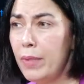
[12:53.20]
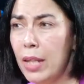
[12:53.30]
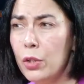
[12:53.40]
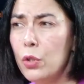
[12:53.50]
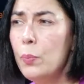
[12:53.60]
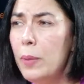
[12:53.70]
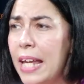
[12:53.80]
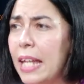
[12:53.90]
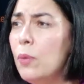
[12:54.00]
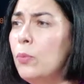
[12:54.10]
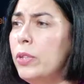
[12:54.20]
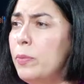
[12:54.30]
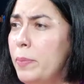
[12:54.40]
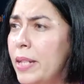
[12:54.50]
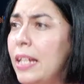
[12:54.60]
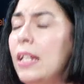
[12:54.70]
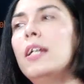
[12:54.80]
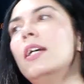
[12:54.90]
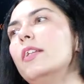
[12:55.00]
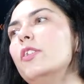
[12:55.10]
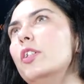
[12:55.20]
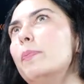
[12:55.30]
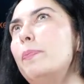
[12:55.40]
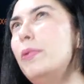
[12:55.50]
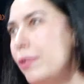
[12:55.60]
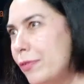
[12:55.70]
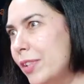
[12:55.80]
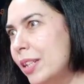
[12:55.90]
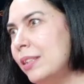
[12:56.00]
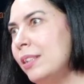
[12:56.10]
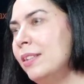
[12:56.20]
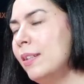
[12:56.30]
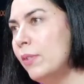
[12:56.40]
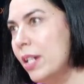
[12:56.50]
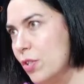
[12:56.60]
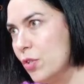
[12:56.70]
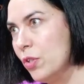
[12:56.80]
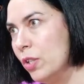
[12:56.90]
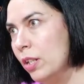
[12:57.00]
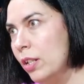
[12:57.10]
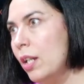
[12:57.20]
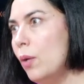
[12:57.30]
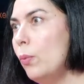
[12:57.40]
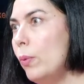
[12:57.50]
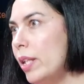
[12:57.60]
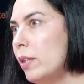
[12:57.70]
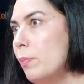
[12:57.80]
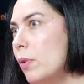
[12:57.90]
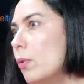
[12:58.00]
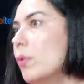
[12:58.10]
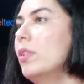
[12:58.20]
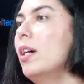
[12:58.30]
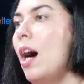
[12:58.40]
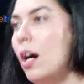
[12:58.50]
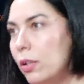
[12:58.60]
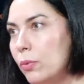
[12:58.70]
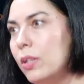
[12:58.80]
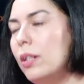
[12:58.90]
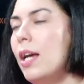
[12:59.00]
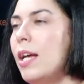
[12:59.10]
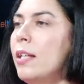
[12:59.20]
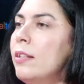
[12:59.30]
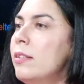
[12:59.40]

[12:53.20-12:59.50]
YOUPLAY would be the perfect integration with both hardware and